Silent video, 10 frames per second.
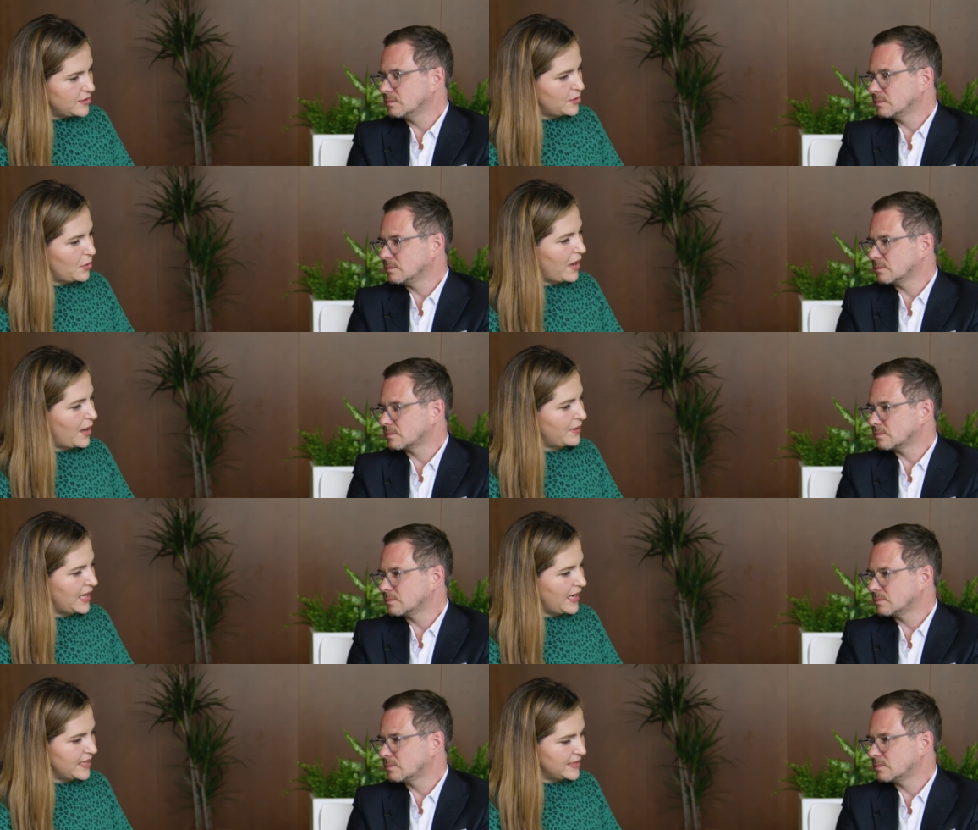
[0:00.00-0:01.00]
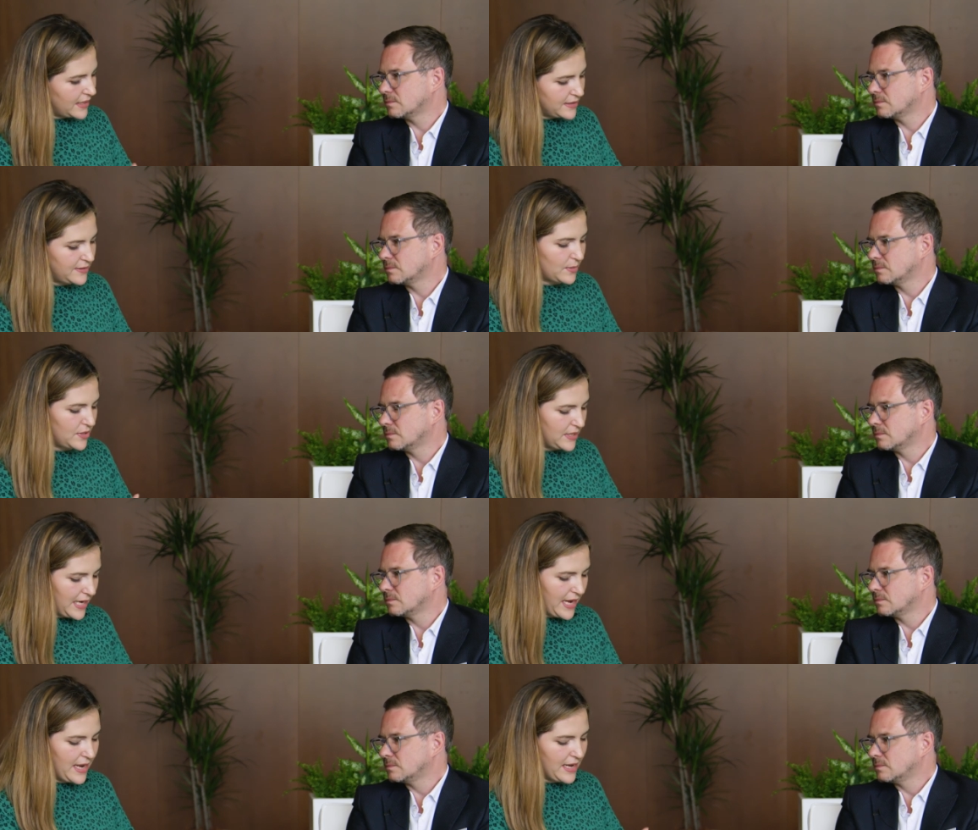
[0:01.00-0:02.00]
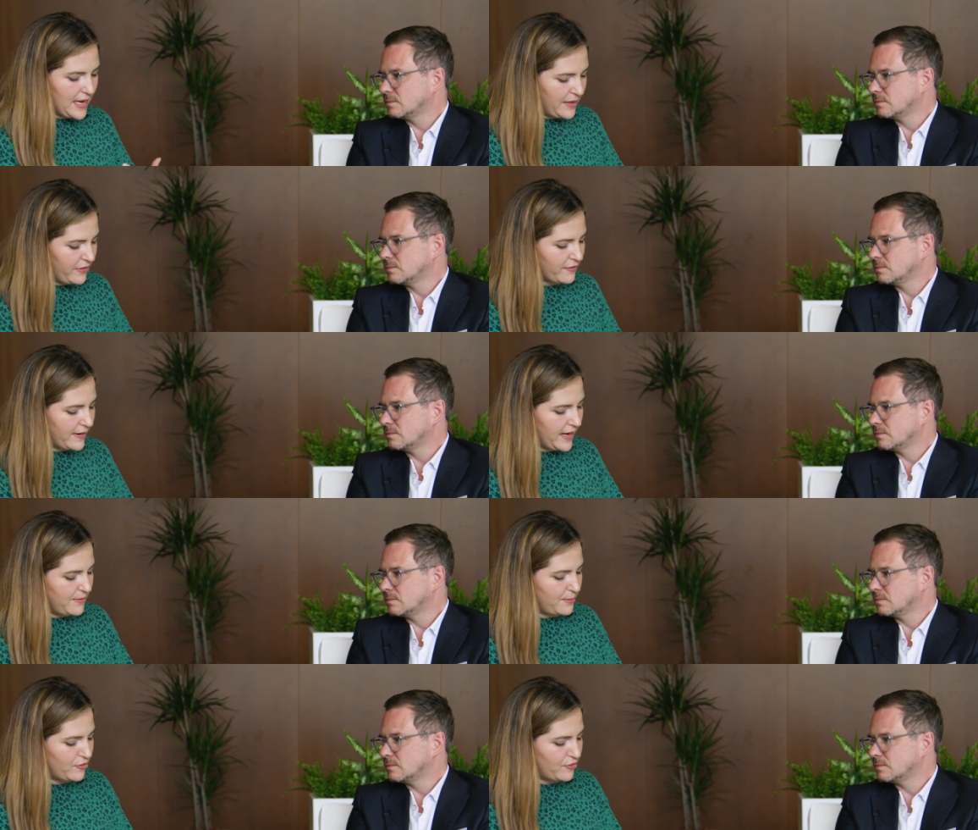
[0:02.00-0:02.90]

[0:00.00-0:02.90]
Speaker 1: So how can I, as a customer today, integrate